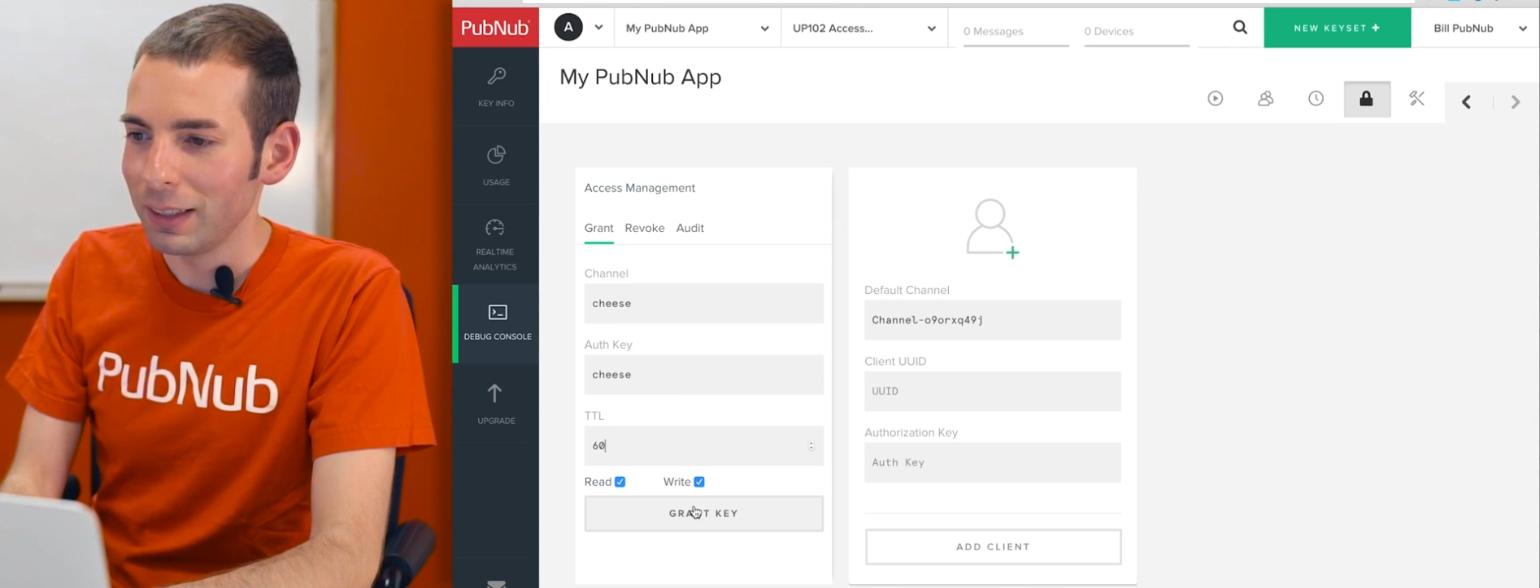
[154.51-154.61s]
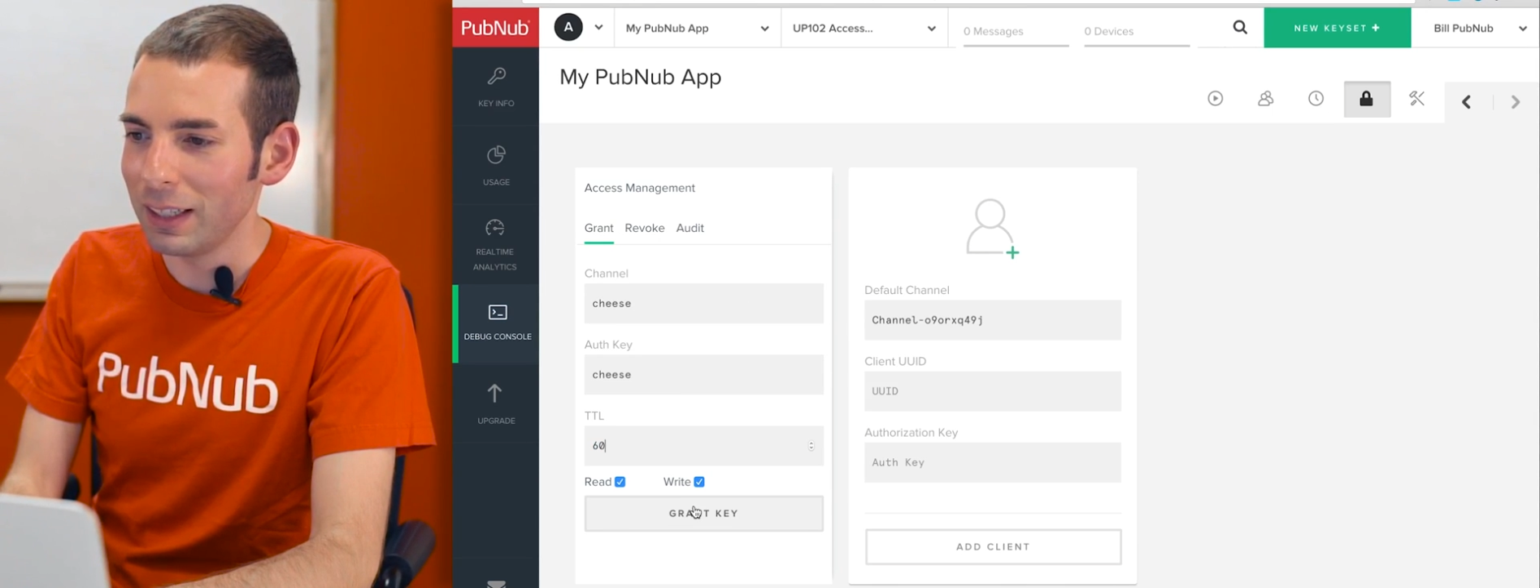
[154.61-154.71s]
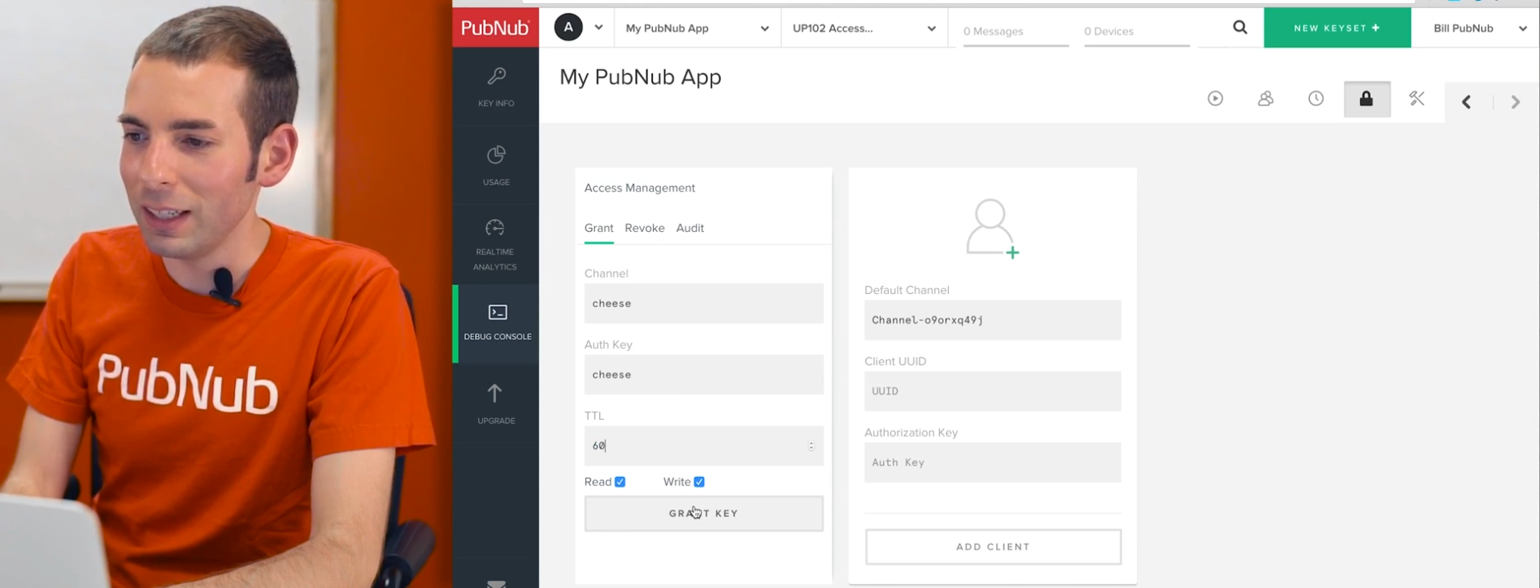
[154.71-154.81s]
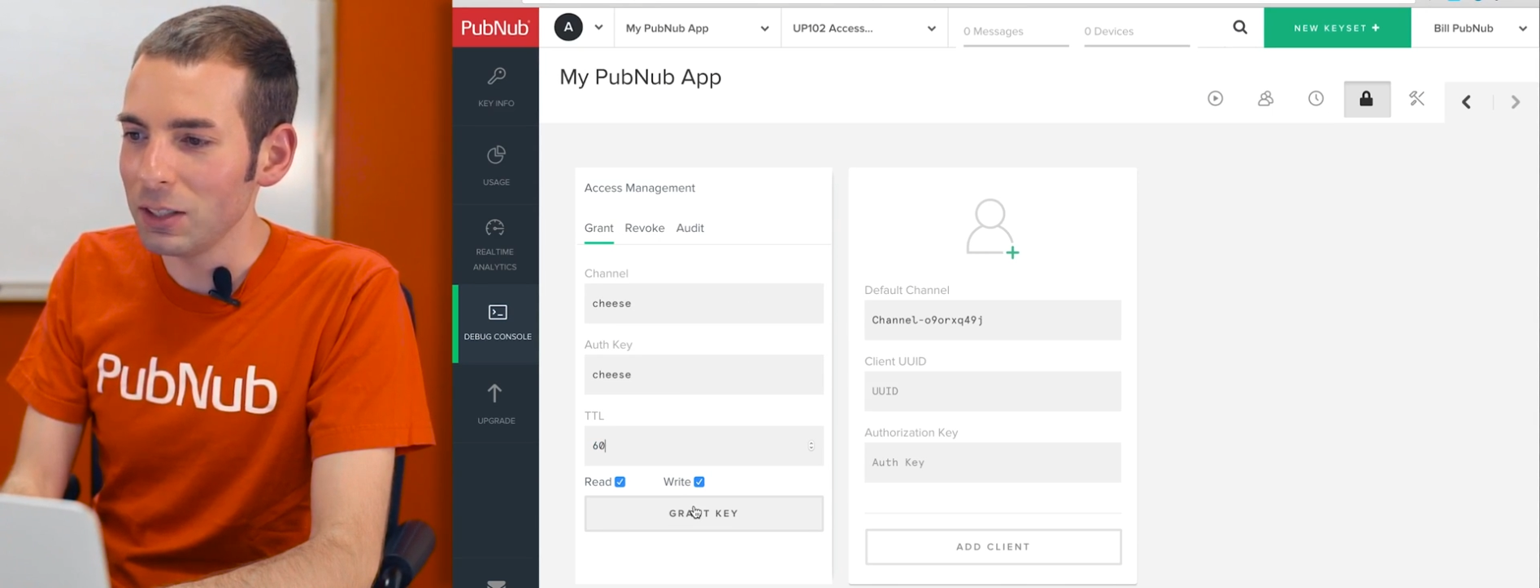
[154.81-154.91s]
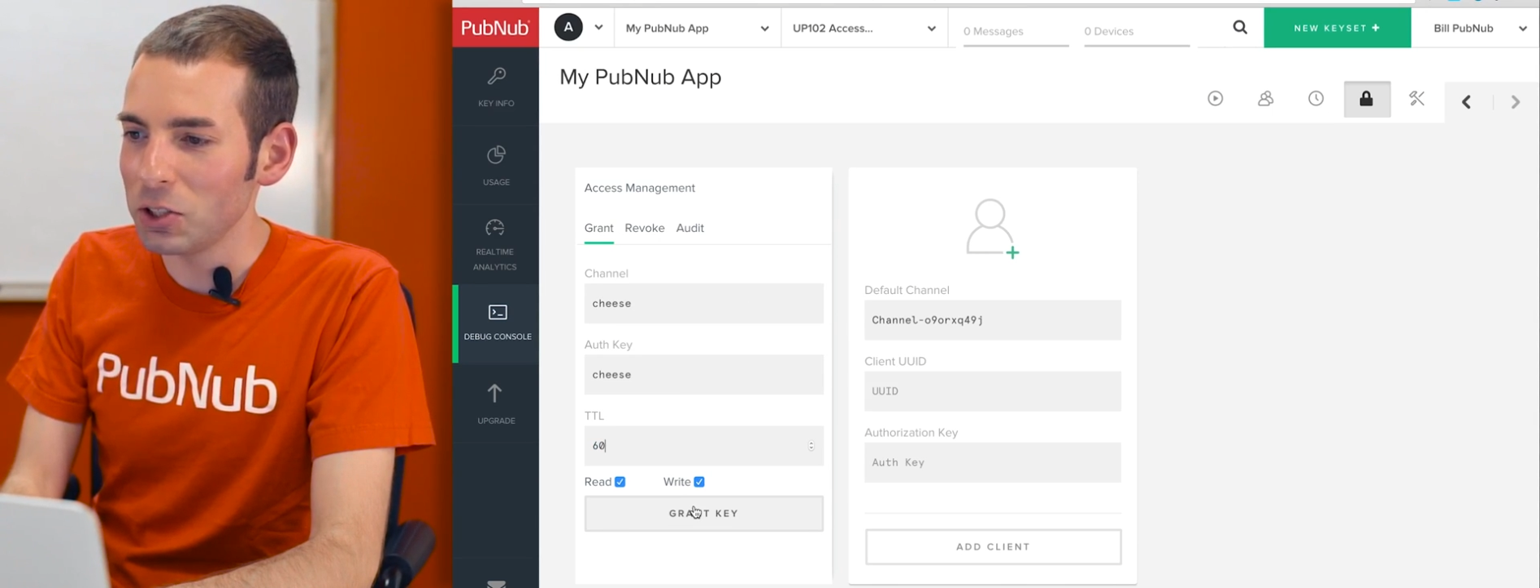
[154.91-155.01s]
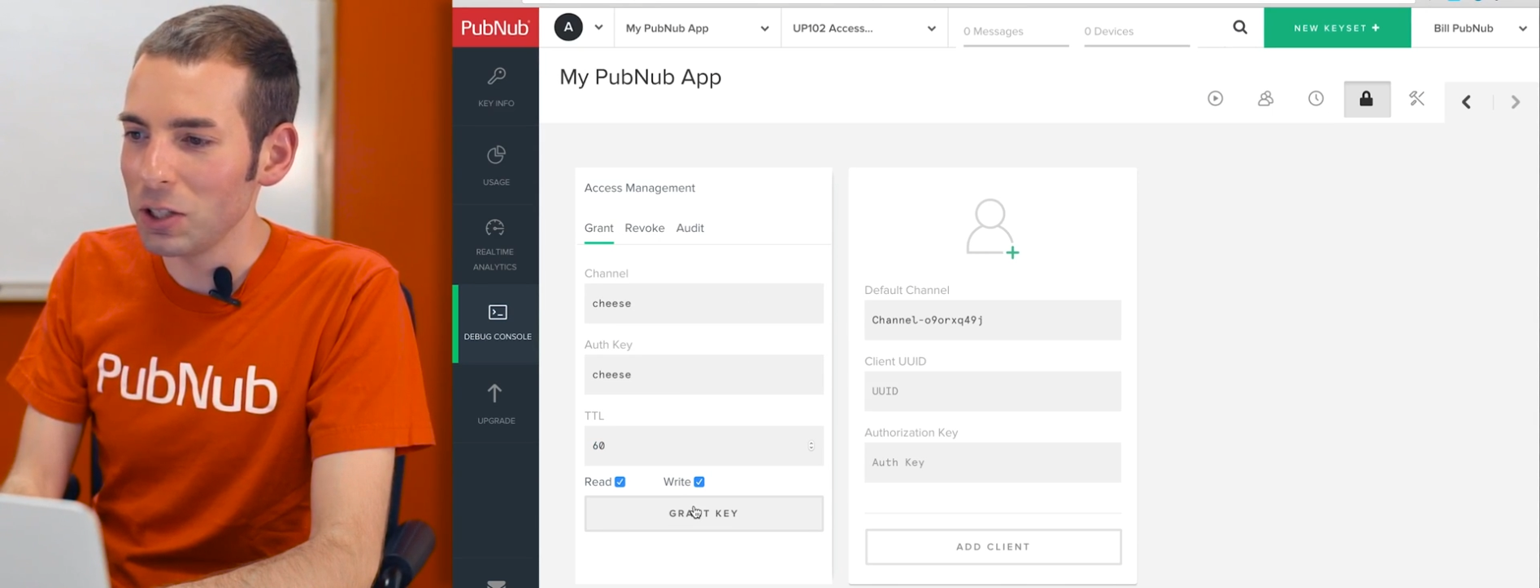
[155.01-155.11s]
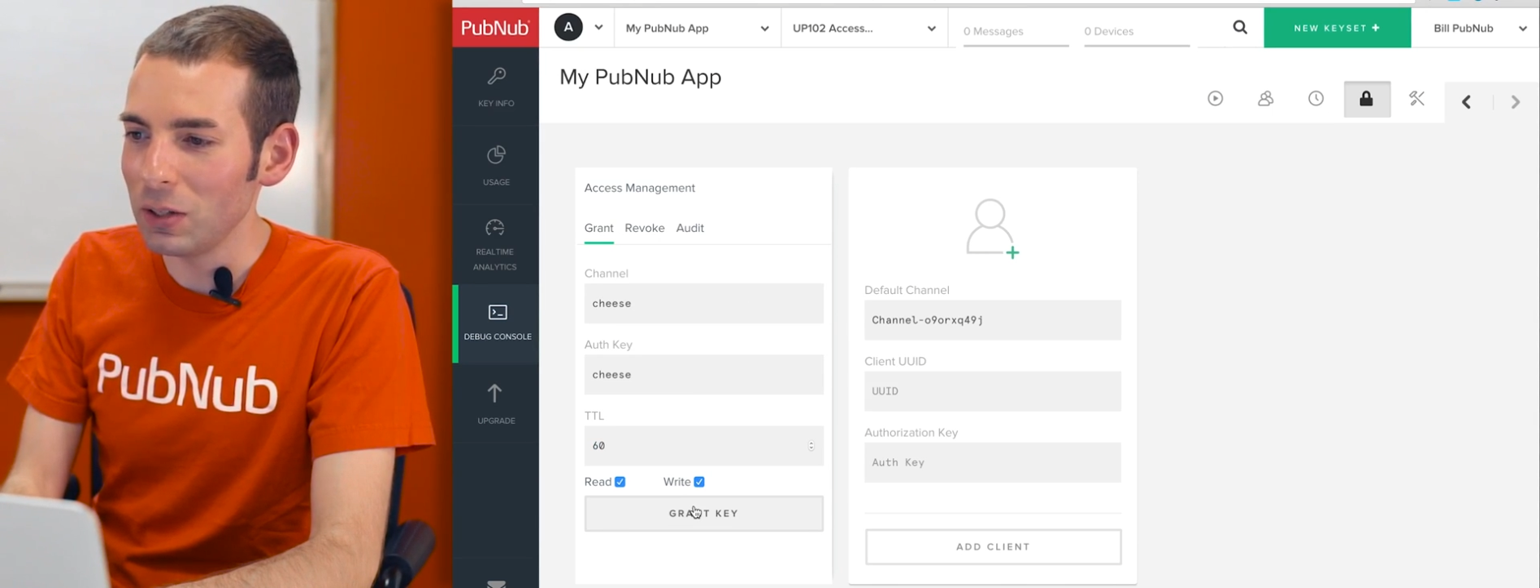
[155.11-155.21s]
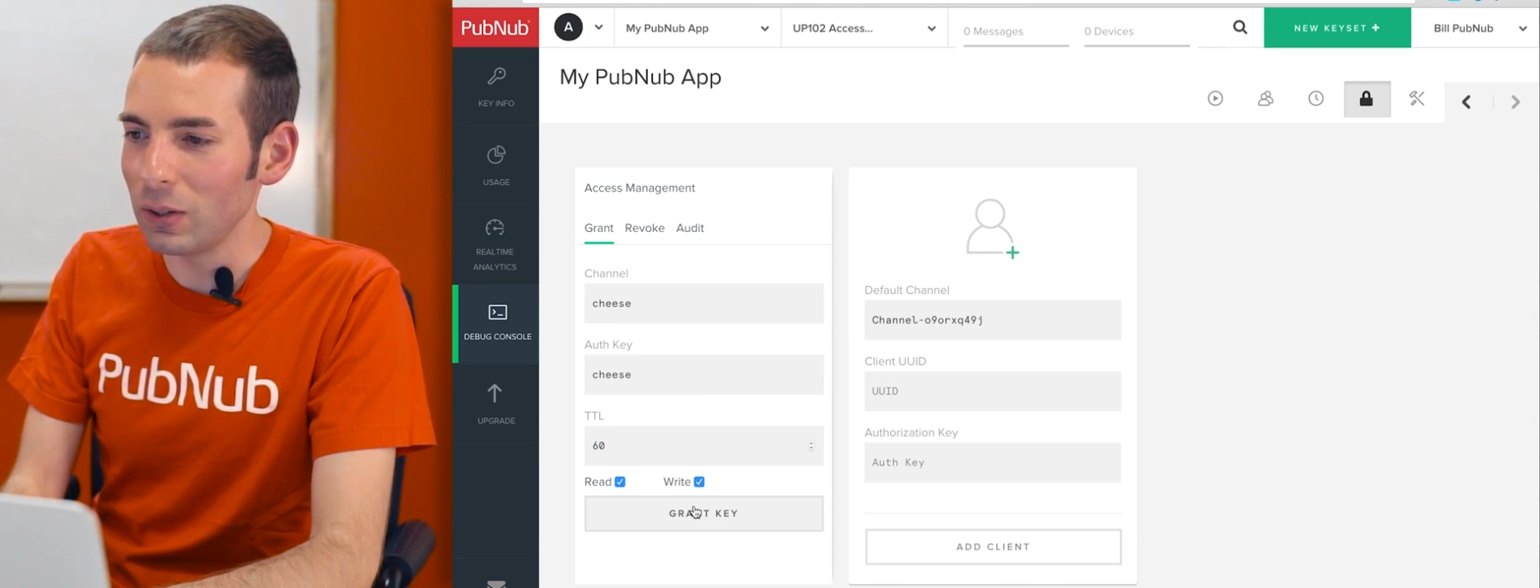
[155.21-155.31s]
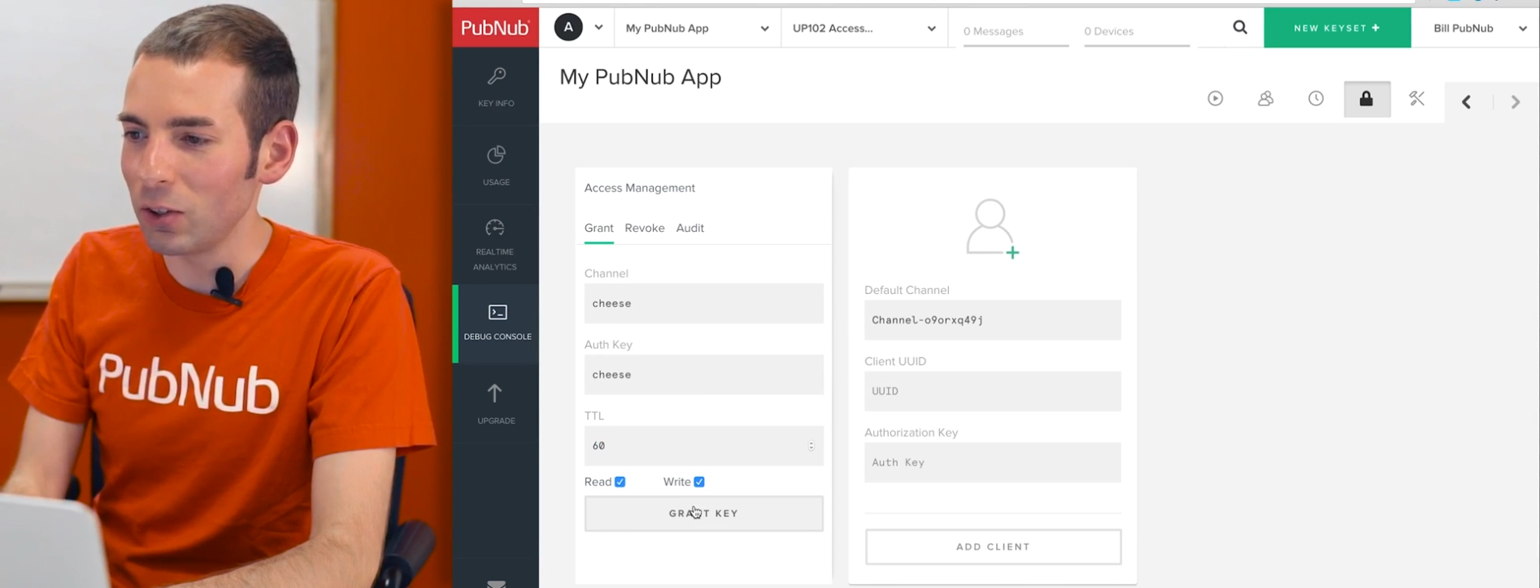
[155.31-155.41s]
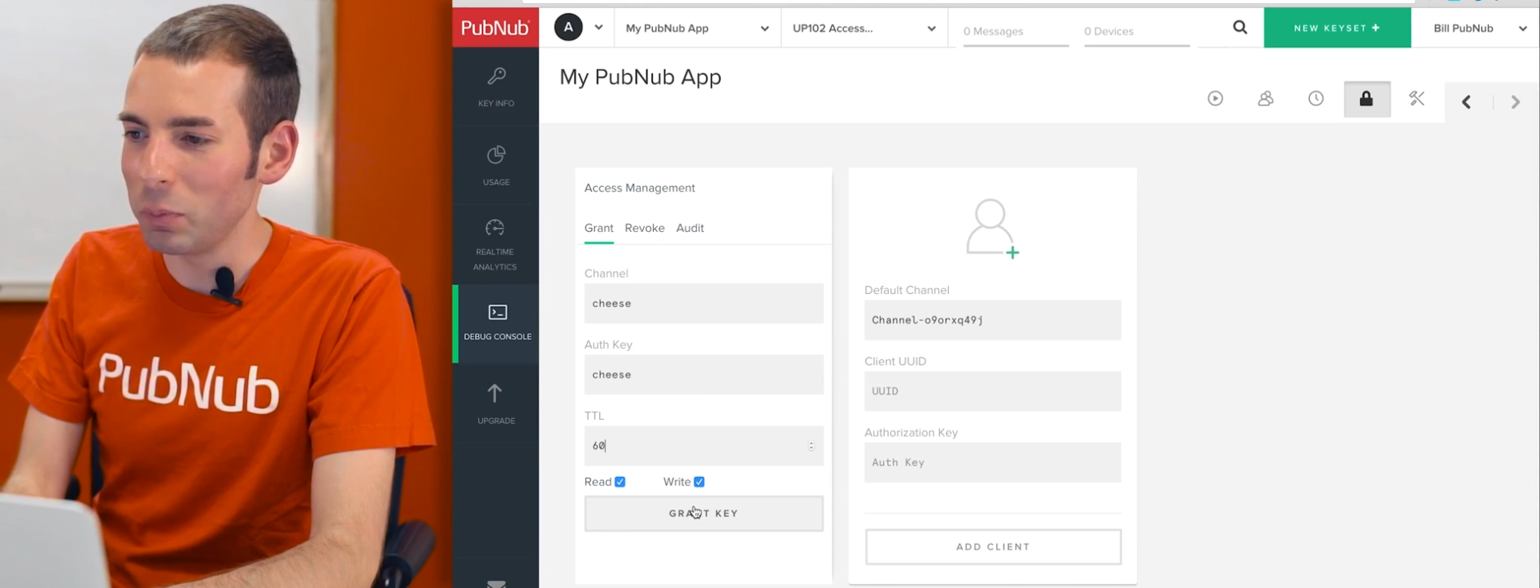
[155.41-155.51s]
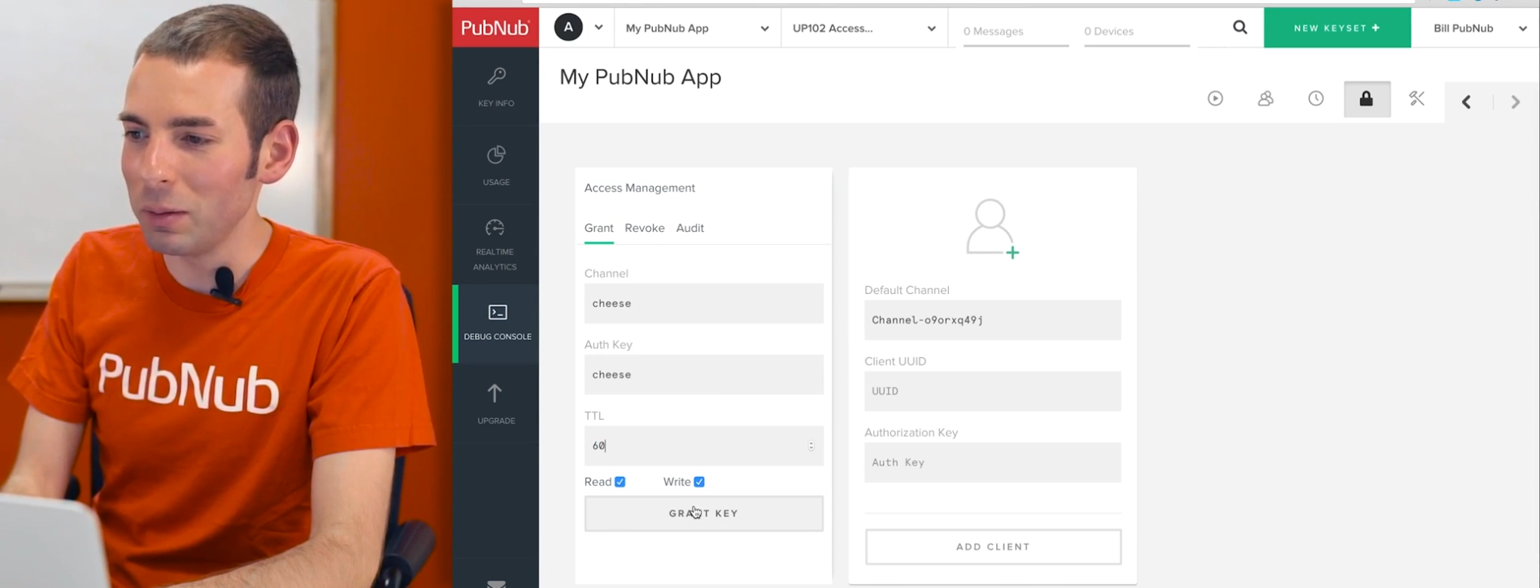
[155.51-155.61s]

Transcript: Key cheese has